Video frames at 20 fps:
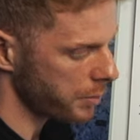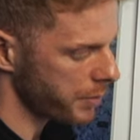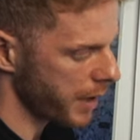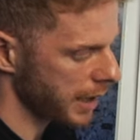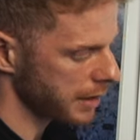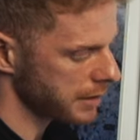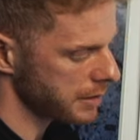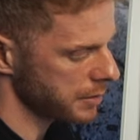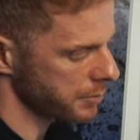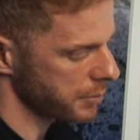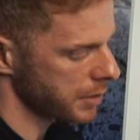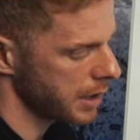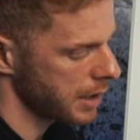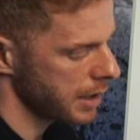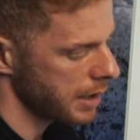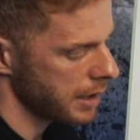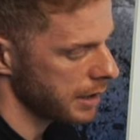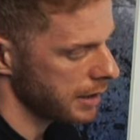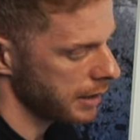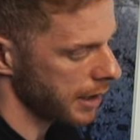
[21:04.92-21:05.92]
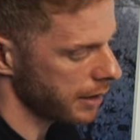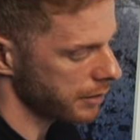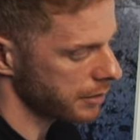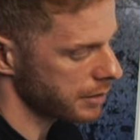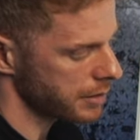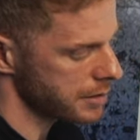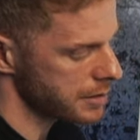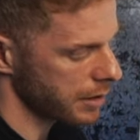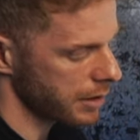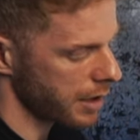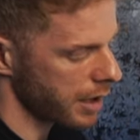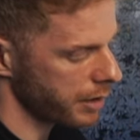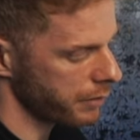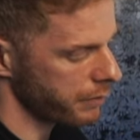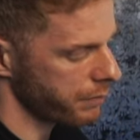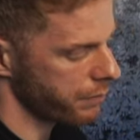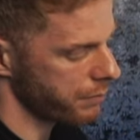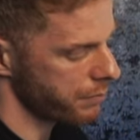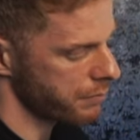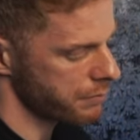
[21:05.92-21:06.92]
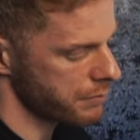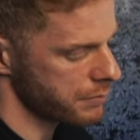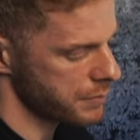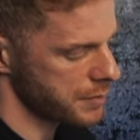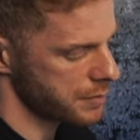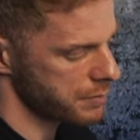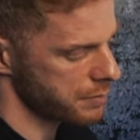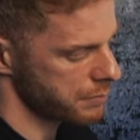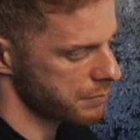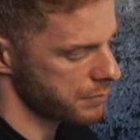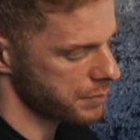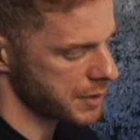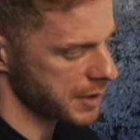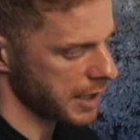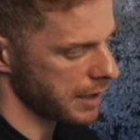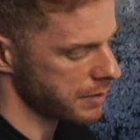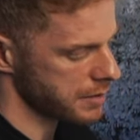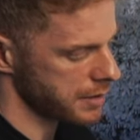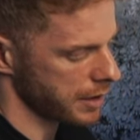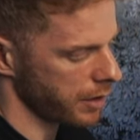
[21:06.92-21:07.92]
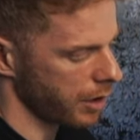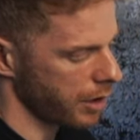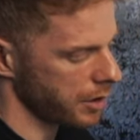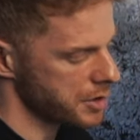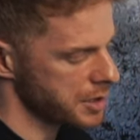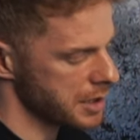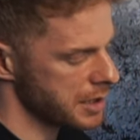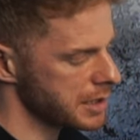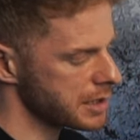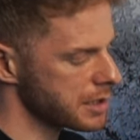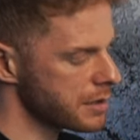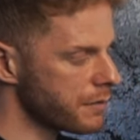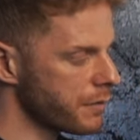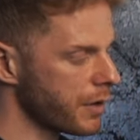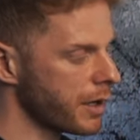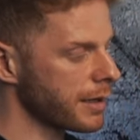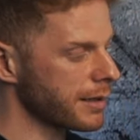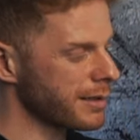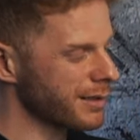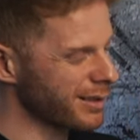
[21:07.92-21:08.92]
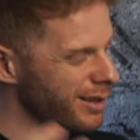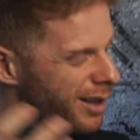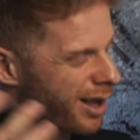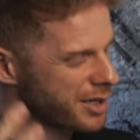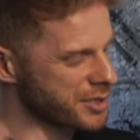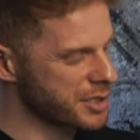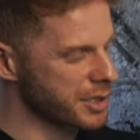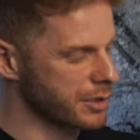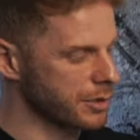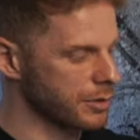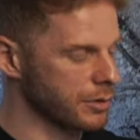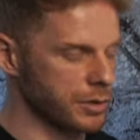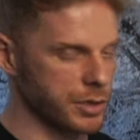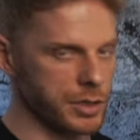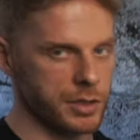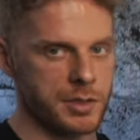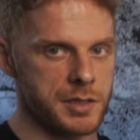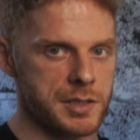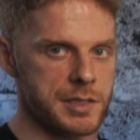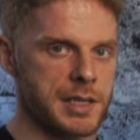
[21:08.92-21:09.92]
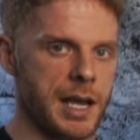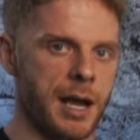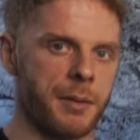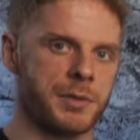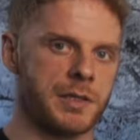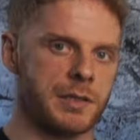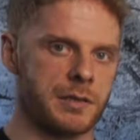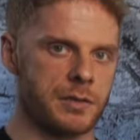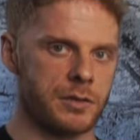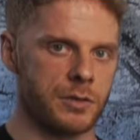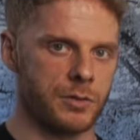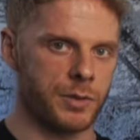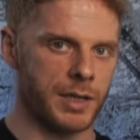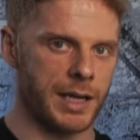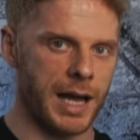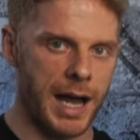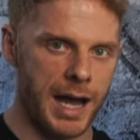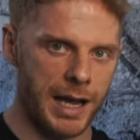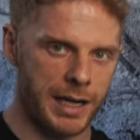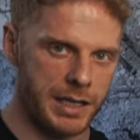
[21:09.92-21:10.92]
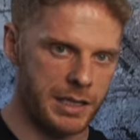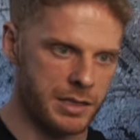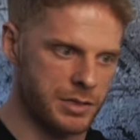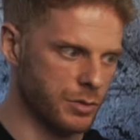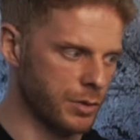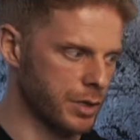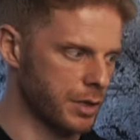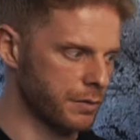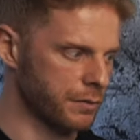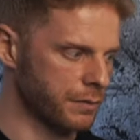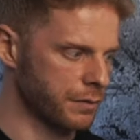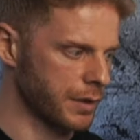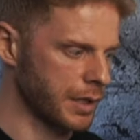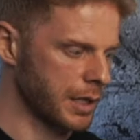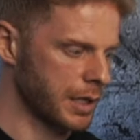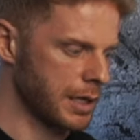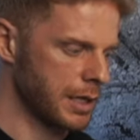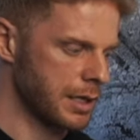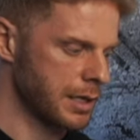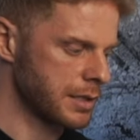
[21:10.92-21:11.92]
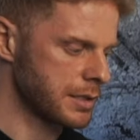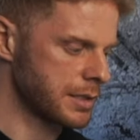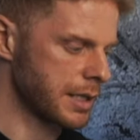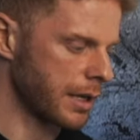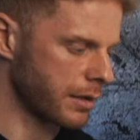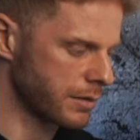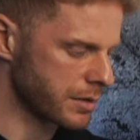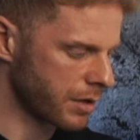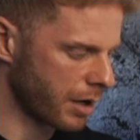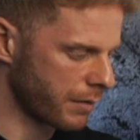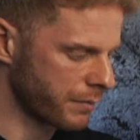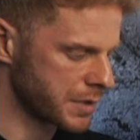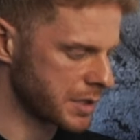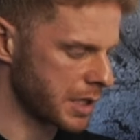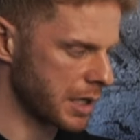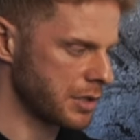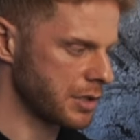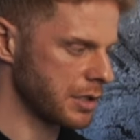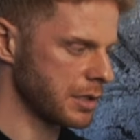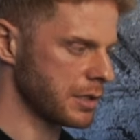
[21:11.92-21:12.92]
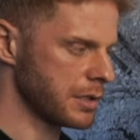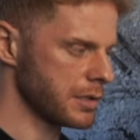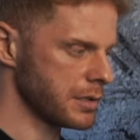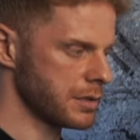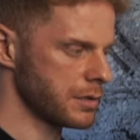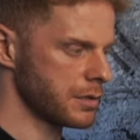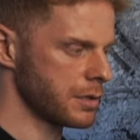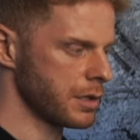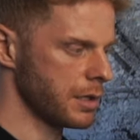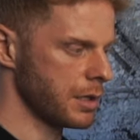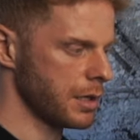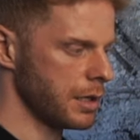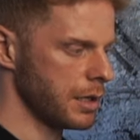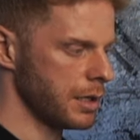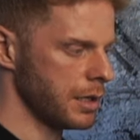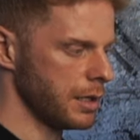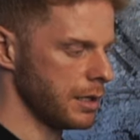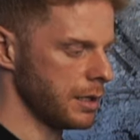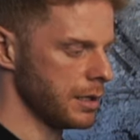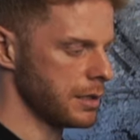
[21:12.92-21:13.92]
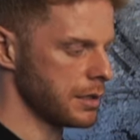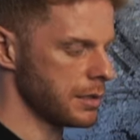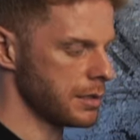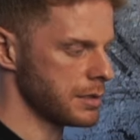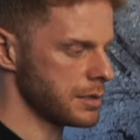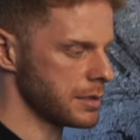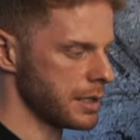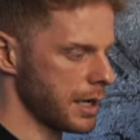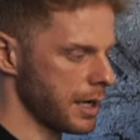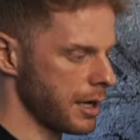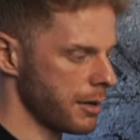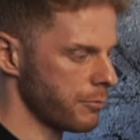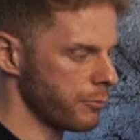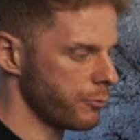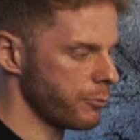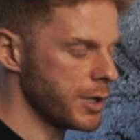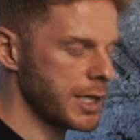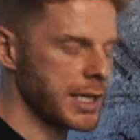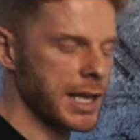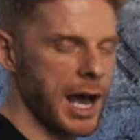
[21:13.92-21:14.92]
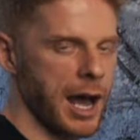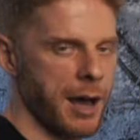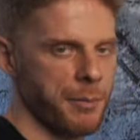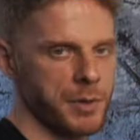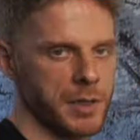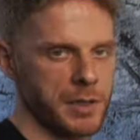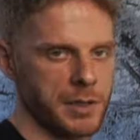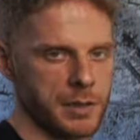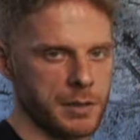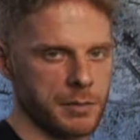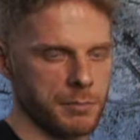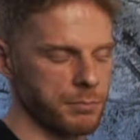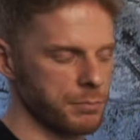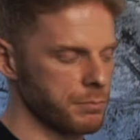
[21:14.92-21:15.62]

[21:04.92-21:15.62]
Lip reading: it back to them. Now, there's a lot of sales psychology. This is a very logical, good step to do in any sort of sales conversation is recapping